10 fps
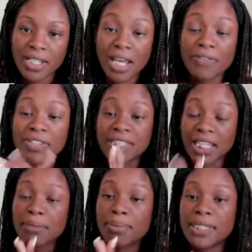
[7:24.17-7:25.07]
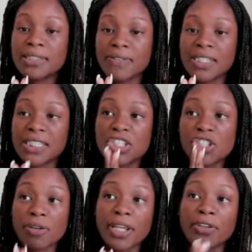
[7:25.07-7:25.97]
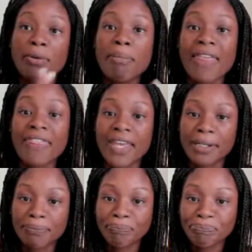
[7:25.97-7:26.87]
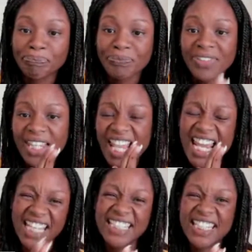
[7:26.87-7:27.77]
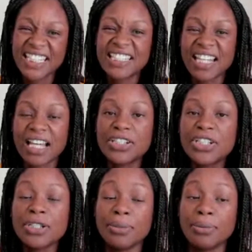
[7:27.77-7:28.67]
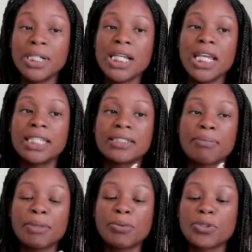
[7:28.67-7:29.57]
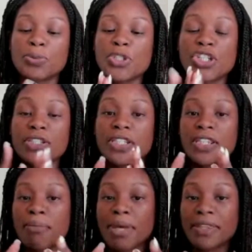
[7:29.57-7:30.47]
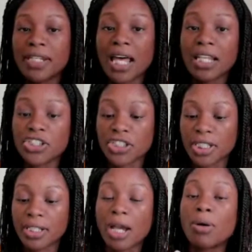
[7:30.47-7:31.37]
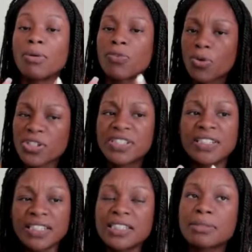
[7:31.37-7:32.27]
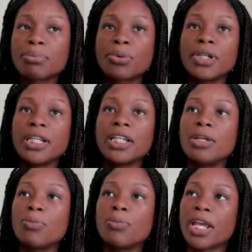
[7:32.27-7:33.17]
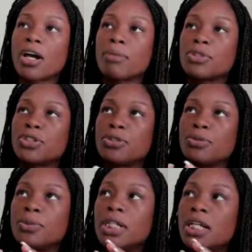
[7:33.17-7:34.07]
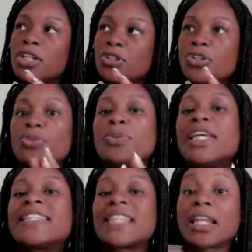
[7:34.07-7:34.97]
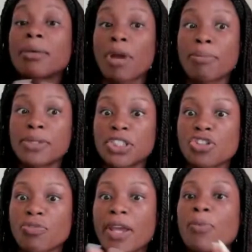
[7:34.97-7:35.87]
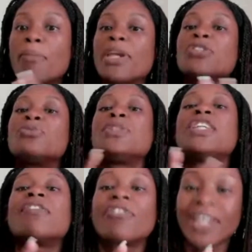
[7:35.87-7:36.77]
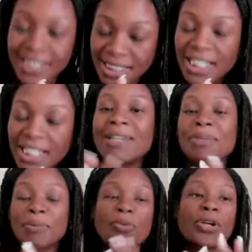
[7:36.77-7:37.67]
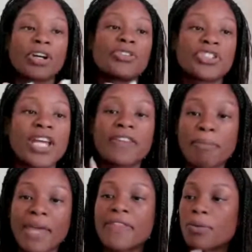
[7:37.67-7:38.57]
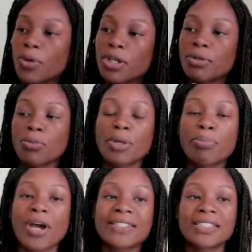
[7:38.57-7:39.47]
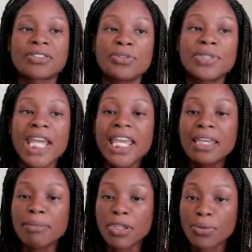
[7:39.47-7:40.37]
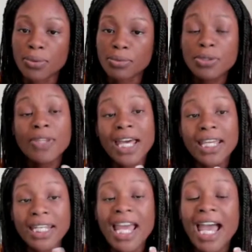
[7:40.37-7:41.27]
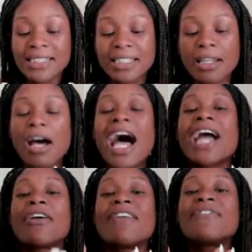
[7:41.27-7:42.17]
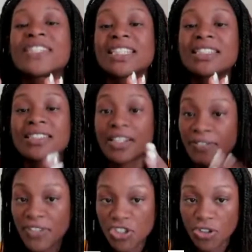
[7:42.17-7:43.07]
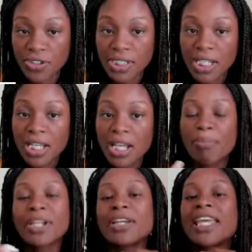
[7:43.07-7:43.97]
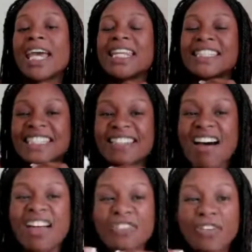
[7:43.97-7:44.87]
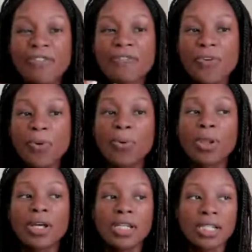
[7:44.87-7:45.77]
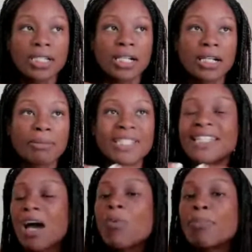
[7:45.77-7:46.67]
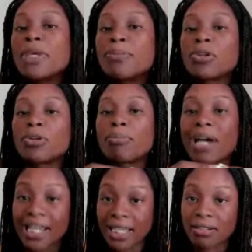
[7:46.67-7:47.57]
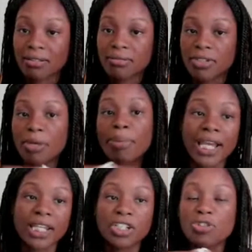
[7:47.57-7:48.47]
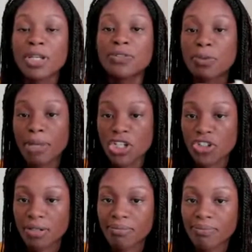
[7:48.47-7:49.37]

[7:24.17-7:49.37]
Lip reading: Now, the second piece of this is sharing your method. And I see this a lot too, is some people will switch into their methodology. Now, of course, this is important when it comes to your unique selling proposition, right? What makes you different? People want to understand the method. What process are you taking me through? So that it has a higher emphasis than the features. But again, it's not the full, it's not what people are buying. They're buying the transformation.